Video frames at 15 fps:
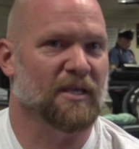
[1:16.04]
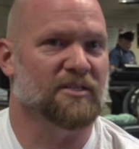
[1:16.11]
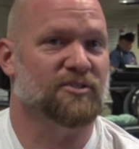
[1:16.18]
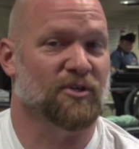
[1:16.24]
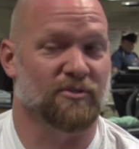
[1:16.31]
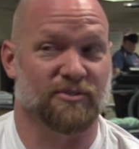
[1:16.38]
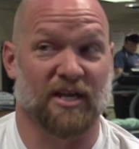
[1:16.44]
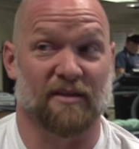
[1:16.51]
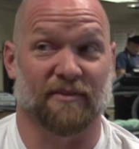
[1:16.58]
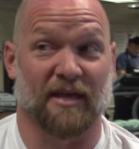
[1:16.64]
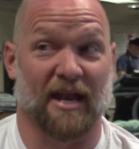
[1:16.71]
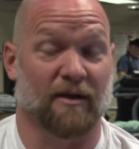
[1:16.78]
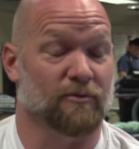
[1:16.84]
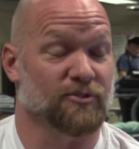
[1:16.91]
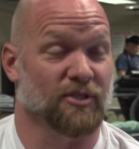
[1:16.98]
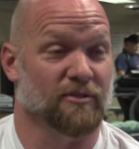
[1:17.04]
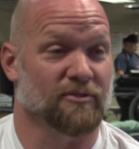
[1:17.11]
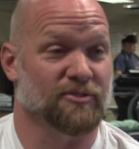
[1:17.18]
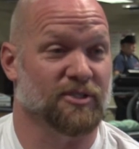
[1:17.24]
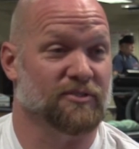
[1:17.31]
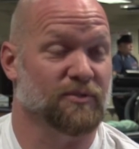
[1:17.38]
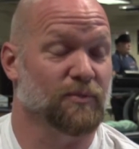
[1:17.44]
It turns out that I was
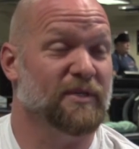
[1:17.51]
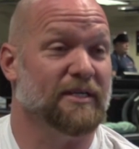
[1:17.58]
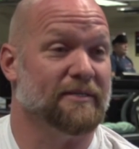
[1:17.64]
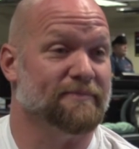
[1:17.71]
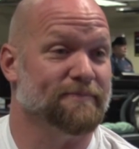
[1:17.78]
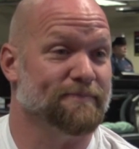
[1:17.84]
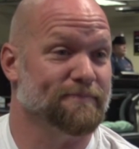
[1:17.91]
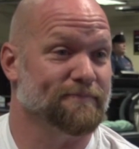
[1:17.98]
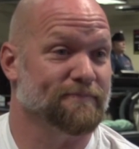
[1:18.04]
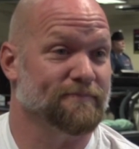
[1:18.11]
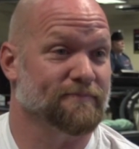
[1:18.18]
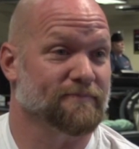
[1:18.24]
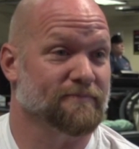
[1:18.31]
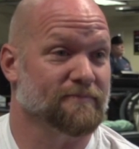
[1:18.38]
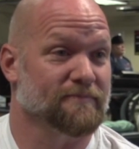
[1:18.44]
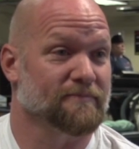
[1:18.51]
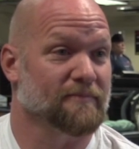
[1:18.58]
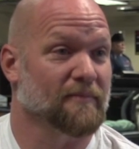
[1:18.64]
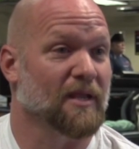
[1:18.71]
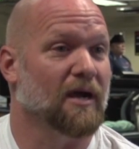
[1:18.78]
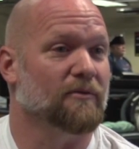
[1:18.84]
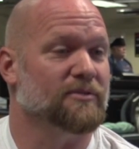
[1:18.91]
allergic to wheat.
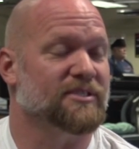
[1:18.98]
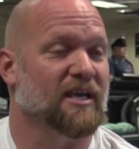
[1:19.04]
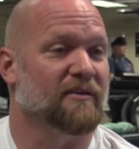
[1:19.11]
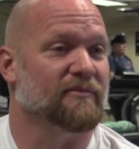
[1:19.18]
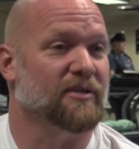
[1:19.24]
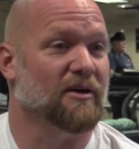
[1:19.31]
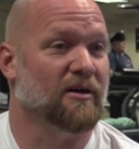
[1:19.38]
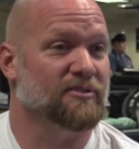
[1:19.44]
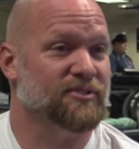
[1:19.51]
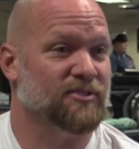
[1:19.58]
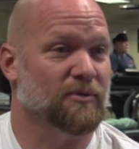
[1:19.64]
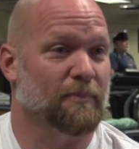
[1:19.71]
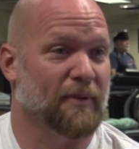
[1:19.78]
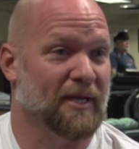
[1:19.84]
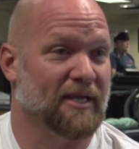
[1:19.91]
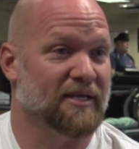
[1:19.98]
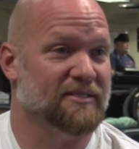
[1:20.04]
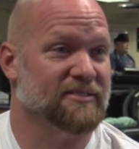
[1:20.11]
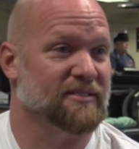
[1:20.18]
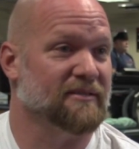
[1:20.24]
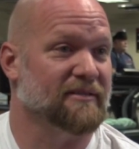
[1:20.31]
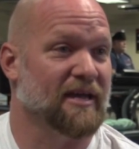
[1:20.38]
I was having ulcer
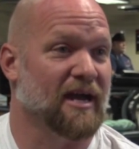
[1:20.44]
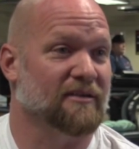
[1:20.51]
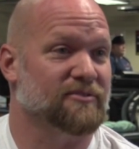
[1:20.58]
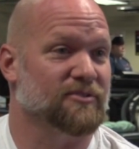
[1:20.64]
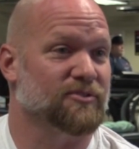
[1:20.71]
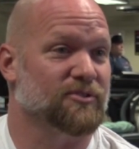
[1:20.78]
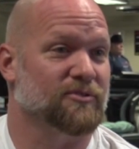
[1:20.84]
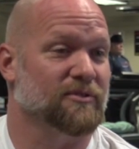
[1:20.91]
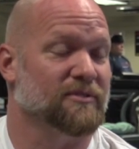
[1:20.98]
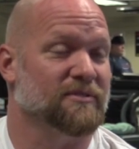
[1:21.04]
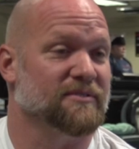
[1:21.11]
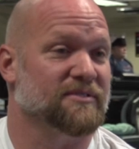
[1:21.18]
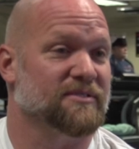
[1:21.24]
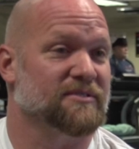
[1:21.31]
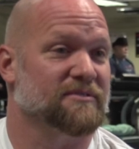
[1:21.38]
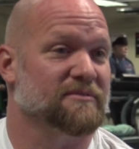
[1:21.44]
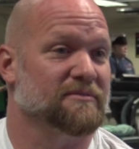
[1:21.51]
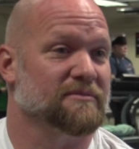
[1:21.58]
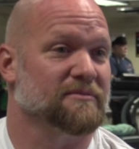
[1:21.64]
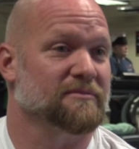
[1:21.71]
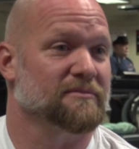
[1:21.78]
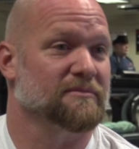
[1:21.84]
pains and the doctors couldn't
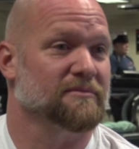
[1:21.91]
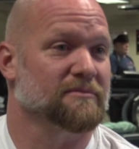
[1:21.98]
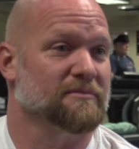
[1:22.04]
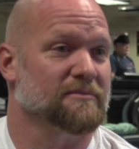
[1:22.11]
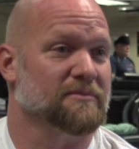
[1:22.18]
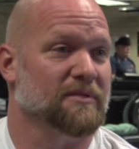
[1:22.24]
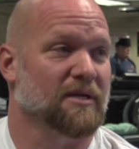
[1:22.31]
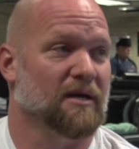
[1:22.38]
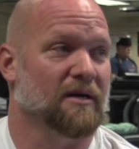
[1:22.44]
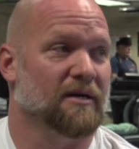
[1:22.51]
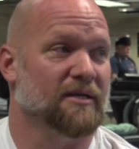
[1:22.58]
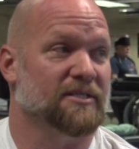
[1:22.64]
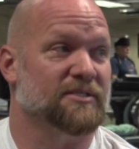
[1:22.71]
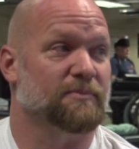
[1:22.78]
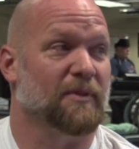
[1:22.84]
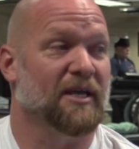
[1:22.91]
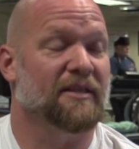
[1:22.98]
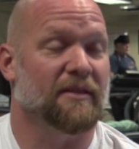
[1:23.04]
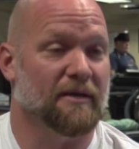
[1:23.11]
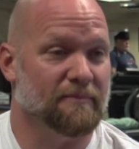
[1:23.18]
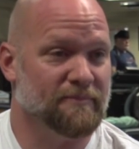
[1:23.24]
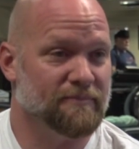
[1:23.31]
explain
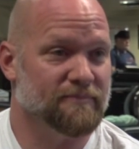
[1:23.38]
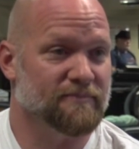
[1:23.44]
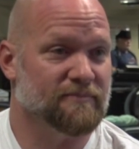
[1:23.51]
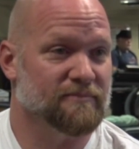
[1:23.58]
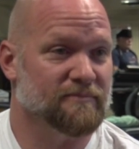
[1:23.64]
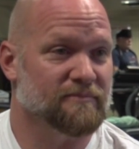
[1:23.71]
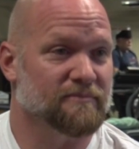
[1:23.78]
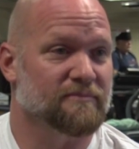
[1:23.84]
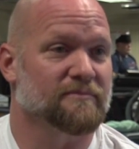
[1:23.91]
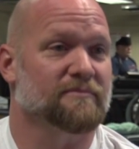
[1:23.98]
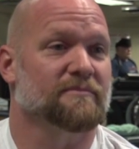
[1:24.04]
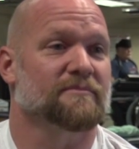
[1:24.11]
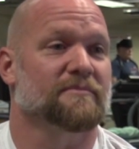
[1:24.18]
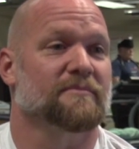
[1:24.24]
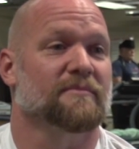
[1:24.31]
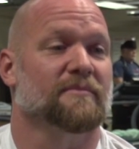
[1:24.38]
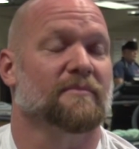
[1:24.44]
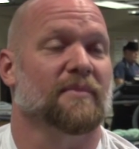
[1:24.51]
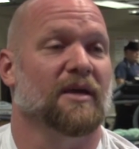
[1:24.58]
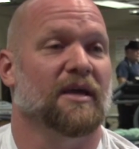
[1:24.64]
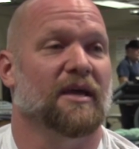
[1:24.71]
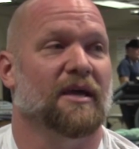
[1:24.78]
them.
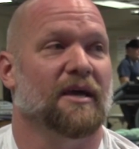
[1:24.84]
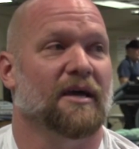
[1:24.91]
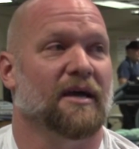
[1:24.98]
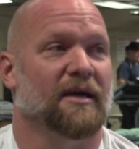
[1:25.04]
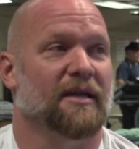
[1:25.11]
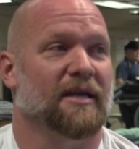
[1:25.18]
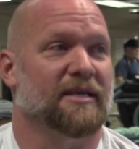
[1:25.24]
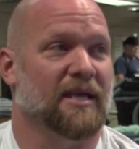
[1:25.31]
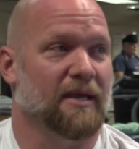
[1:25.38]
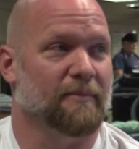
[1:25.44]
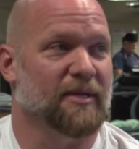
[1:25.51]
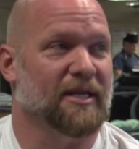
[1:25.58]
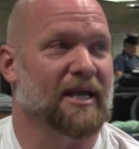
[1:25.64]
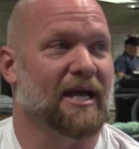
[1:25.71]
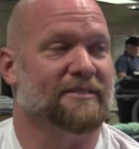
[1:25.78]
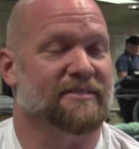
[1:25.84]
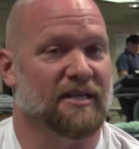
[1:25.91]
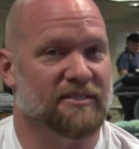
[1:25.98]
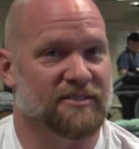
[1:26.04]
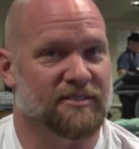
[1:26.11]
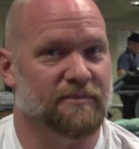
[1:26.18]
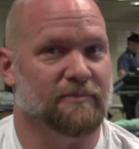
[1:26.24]
And I came in and got
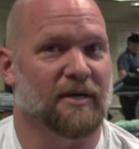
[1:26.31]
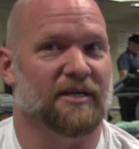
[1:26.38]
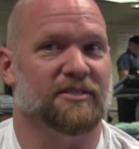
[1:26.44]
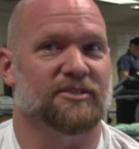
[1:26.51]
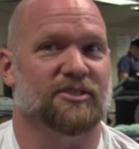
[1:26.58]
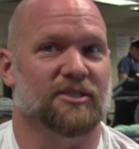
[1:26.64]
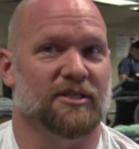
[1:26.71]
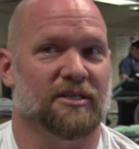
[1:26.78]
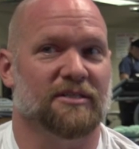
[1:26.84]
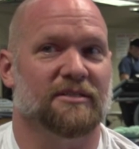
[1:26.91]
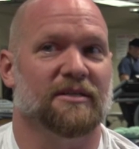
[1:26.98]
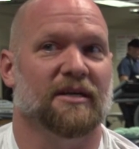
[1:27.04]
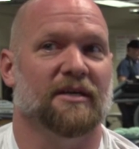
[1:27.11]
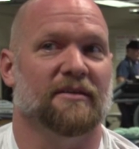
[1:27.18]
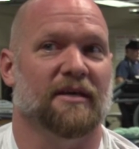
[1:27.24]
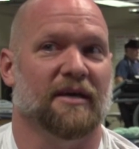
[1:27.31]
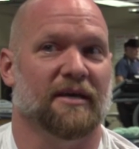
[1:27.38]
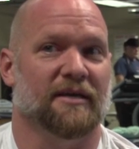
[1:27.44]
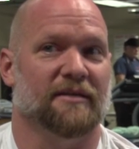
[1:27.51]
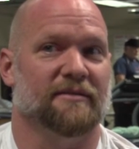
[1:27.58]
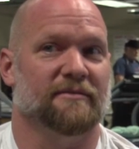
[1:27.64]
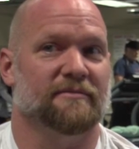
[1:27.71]
tested by Jill, and
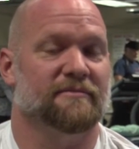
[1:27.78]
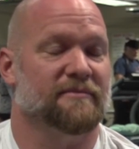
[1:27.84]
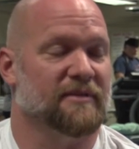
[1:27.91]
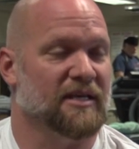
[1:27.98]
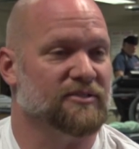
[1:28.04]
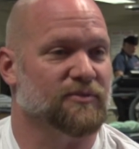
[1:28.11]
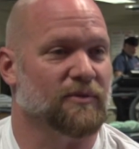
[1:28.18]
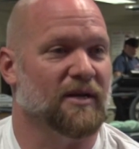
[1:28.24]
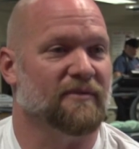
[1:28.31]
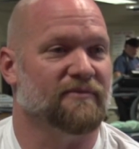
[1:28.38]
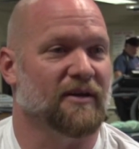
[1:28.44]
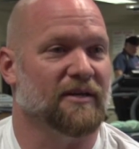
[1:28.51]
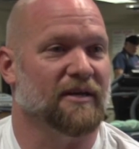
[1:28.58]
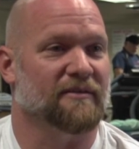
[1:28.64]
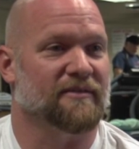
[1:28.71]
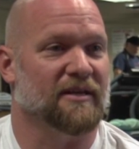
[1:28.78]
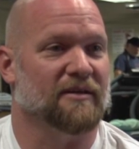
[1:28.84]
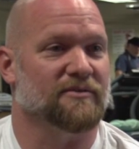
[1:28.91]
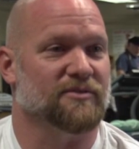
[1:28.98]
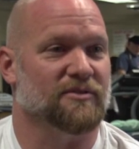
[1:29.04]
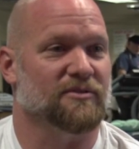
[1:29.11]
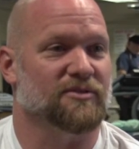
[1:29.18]
then that's when I found out that I
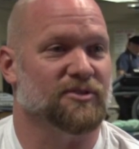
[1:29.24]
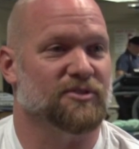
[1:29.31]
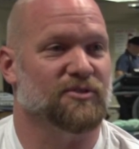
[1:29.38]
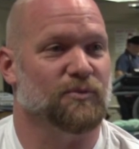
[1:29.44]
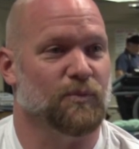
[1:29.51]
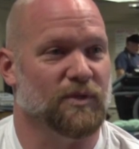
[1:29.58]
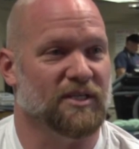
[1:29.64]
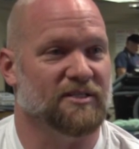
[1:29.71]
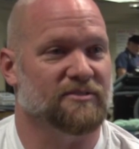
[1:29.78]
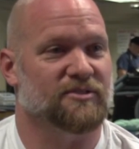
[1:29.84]
was allergic to wheat.